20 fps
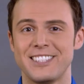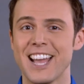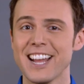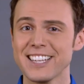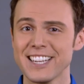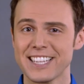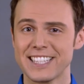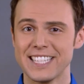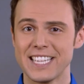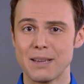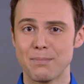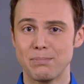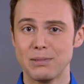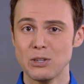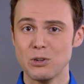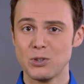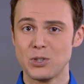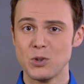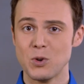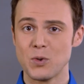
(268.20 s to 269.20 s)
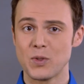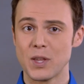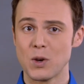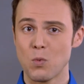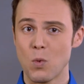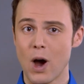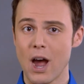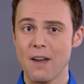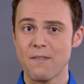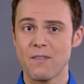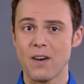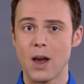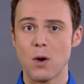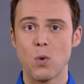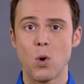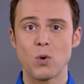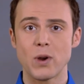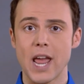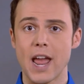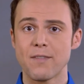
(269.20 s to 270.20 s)
Technically, Bluetooth and Wi-Fi
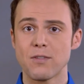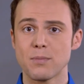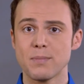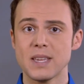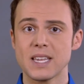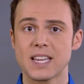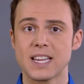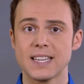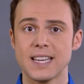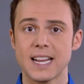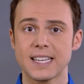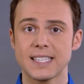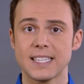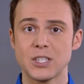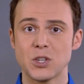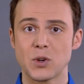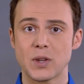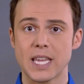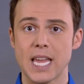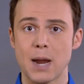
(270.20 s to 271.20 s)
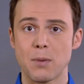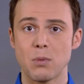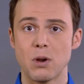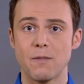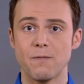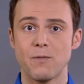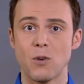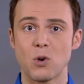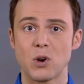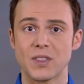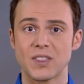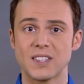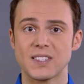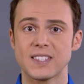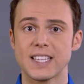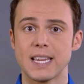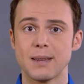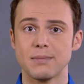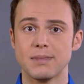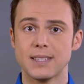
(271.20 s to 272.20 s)
won't ever be connecting your camera and phone at the
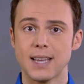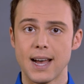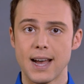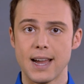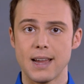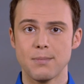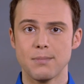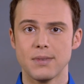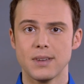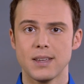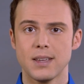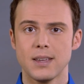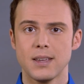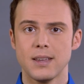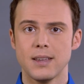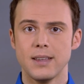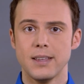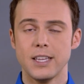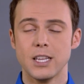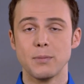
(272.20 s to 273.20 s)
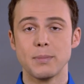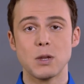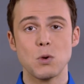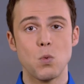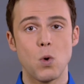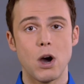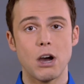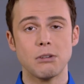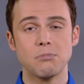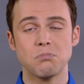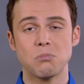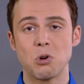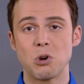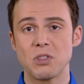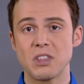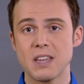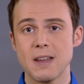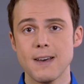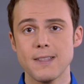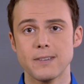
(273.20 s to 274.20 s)
same time. It'll be one or
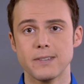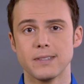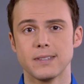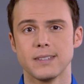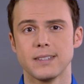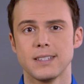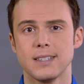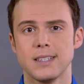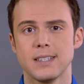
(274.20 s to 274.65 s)
the other.